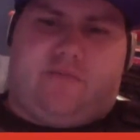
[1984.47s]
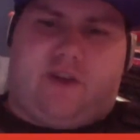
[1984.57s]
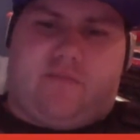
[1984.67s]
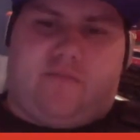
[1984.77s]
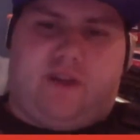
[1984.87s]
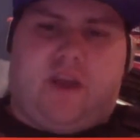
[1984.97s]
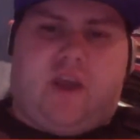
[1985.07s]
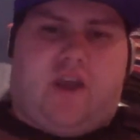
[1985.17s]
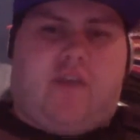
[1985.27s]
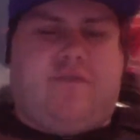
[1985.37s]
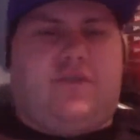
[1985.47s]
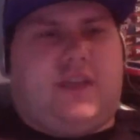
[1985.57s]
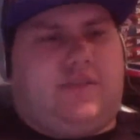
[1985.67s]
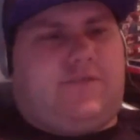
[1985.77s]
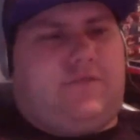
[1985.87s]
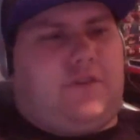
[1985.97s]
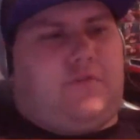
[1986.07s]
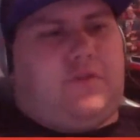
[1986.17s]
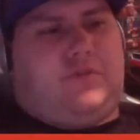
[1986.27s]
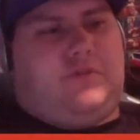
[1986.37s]
But if you look at the front,
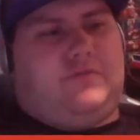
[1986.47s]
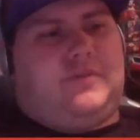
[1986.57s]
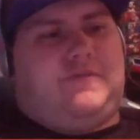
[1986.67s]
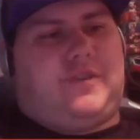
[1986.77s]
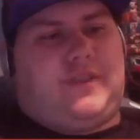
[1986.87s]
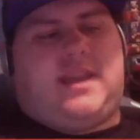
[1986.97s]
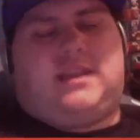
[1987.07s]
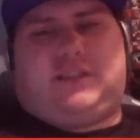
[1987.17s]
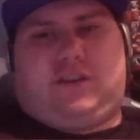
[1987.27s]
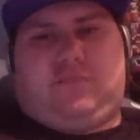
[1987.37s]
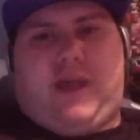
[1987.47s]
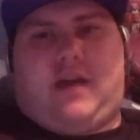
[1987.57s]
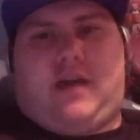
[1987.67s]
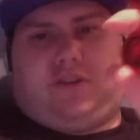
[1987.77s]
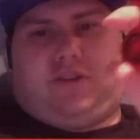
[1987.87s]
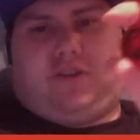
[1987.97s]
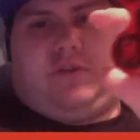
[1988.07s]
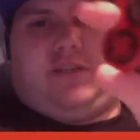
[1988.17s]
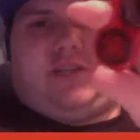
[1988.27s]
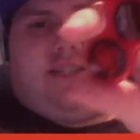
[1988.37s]
well, the front, that is their Power Star because
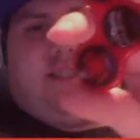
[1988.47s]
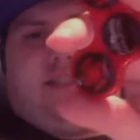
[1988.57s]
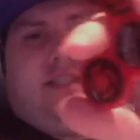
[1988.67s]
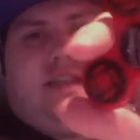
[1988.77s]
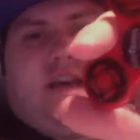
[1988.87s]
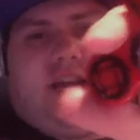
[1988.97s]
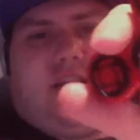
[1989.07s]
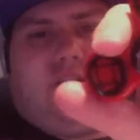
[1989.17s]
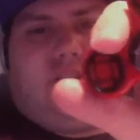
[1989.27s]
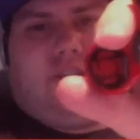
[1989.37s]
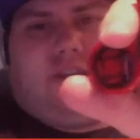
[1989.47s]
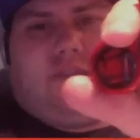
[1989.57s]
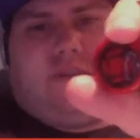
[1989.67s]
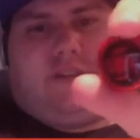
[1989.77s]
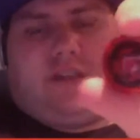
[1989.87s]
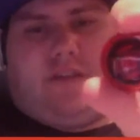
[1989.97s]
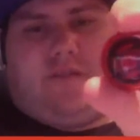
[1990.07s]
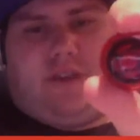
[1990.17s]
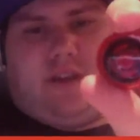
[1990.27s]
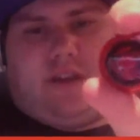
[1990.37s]
that's the design. I looked it up myself, and it
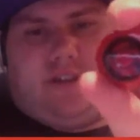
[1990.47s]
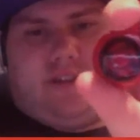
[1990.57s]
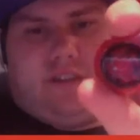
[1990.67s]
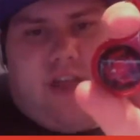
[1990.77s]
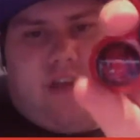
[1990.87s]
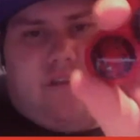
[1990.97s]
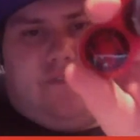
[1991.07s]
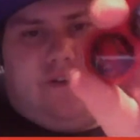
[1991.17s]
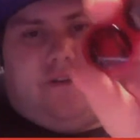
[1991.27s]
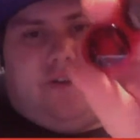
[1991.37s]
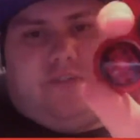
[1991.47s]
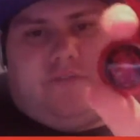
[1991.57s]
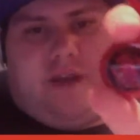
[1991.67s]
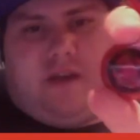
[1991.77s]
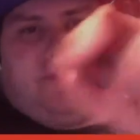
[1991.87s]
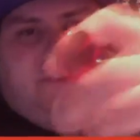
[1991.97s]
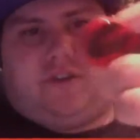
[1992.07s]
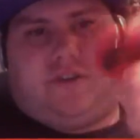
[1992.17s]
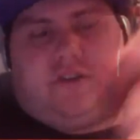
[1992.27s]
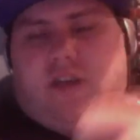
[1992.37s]
is the design of their Ninja Power Stars.
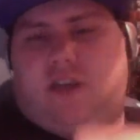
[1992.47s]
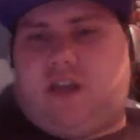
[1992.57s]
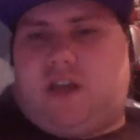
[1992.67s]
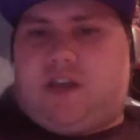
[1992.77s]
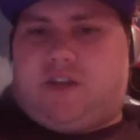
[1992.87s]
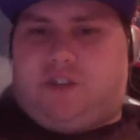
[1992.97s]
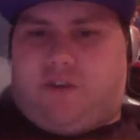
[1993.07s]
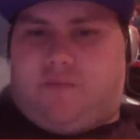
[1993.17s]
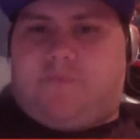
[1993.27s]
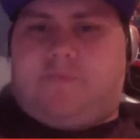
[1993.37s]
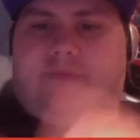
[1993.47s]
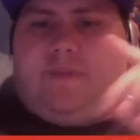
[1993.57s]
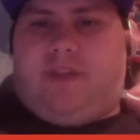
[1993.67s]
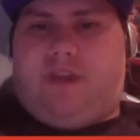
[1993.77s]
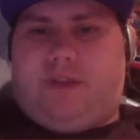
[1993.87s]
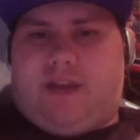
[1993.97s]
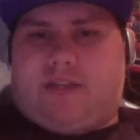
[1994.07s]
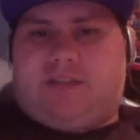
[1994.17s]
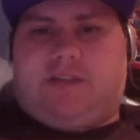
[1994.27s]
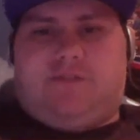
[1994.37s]
So, anyway, guys,
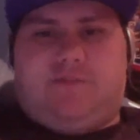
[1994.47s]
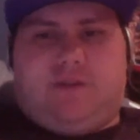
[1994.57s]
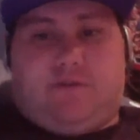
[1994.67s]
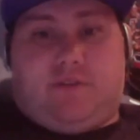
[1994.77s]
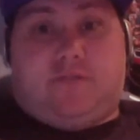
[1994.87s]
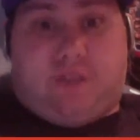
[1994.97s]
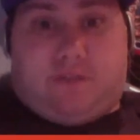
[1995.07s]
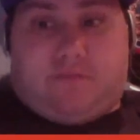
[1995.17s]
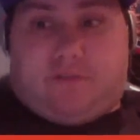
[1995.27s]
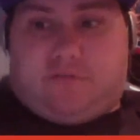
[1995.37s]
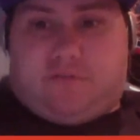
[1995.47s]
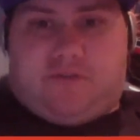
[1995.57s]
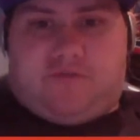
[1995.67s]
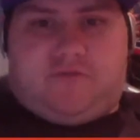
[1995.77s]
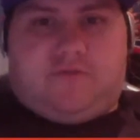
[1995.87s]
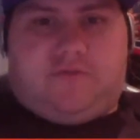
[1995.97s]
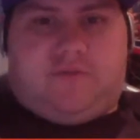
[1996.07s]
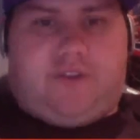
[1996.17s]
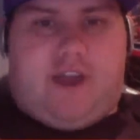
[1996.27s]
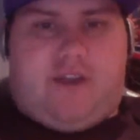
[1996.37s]
definitely pick one of those up. Those are pretty cool. They're
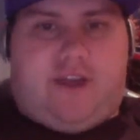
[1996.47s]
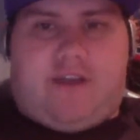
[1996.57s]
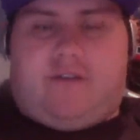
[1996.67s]
out now.